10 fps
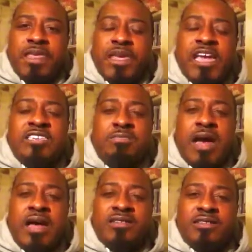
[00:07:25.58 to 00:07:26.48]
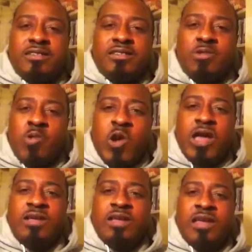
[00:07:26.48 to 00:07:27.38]
Xbox
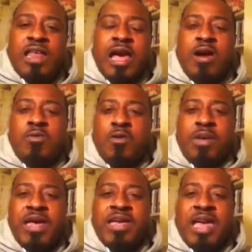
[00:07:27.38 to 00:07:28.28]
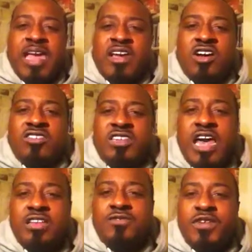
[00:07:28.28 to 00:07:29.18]
One and I almost paid
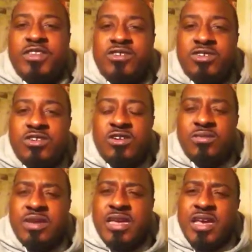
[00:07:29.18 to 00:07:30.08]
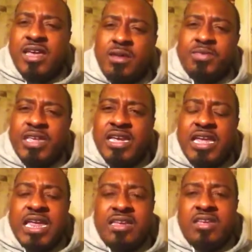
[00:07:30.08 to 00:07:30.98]
$800 for the hookup. And I'm
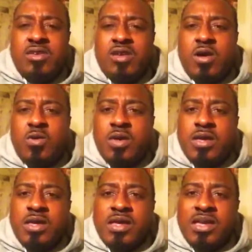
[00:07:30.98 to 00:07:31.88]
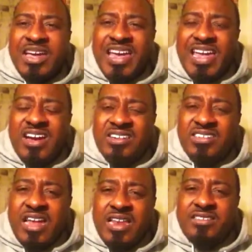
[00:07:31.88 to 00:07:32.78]
thinking,
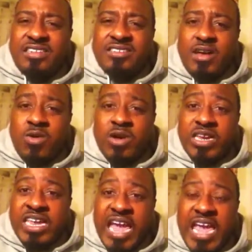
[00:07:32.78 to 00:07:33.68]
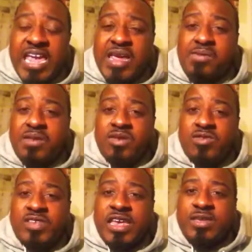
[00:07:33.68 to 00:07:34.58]
$800 just on a game.
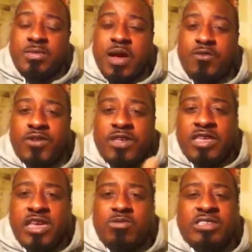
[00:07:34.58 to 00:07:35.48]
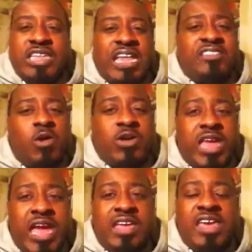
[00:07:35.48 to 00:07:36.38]
You saying you bought it for your kid, which that's
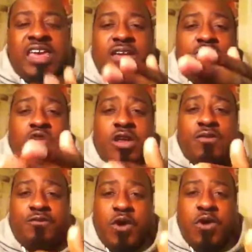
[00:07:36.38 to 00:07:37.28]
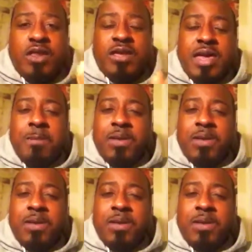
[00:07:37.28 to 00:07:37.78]
okay if you can afford it.